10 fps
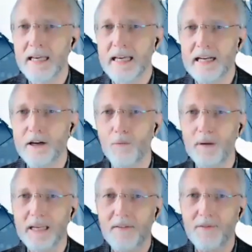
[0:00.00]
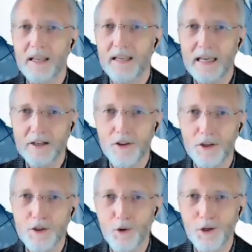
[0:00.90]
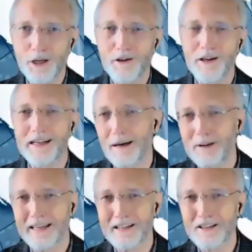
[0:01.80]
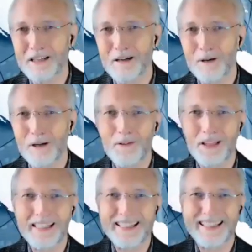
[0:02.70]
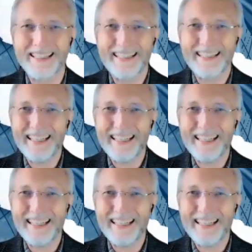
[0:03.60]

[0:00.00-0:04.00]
And I know, being at the end of the school year and coming into summer, that